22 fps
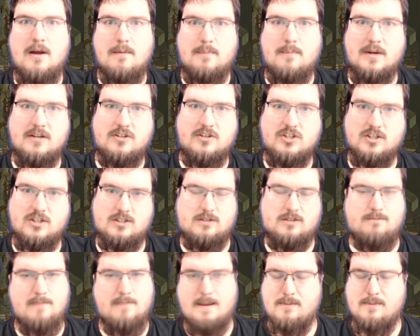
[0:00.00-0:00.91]
but
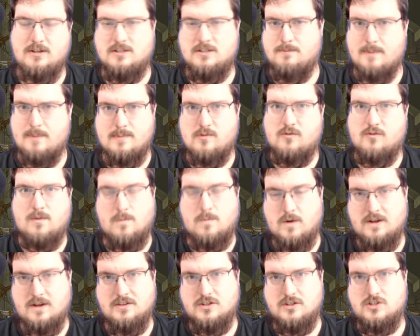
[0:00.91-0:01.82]
just maybe some people from
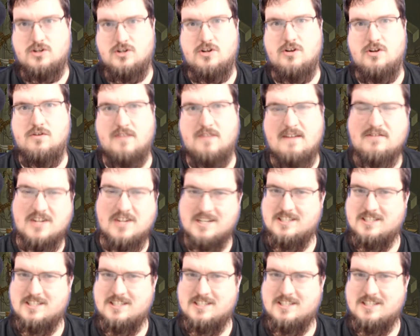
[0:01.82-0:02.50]
around the studio. They've done